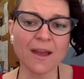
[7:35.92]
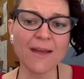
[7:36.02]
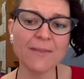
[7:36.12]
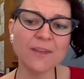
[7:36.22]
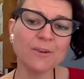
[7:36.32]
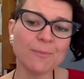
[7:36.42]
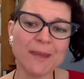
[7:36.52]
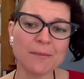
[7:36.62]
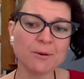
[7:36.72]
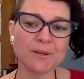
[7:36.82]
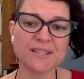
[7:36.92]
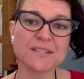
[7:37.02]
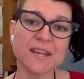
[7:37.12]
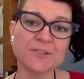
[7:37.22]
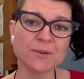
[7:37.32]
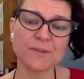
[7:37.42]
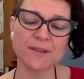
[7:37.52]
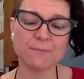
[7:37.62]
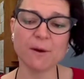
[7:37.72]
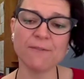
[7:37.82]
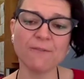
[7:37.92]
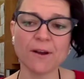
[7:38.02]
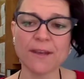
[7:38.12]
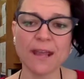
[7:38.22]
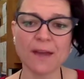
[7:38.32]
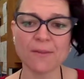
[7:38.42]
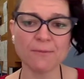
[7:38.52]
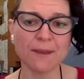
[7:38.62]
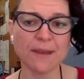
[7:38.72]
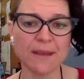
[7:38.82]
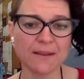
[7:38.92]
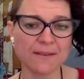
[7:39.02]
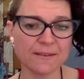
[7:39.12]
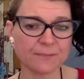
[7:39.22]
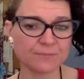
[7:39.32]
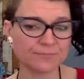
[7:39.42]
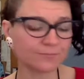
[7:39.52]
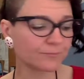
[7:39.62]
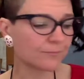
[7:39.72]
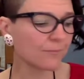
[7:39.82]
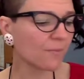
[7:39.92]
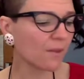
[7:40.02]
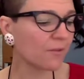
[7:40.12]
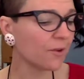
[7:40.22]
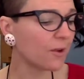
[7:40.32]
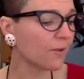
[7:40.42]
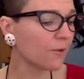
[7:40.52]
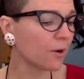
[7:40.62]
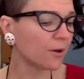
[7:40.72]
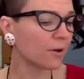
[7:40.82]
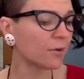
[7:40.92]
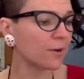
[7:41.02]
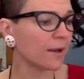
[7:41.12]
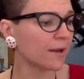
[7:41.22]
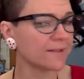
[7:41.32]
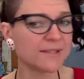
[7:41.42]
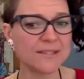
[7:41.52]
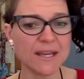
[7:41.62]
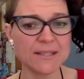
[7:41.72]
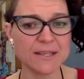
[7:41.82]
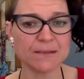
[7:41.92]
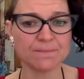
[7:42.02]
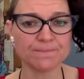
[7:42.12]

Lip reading: and then you'll be able to extend on this by finding other readings, so you've got a good understanding.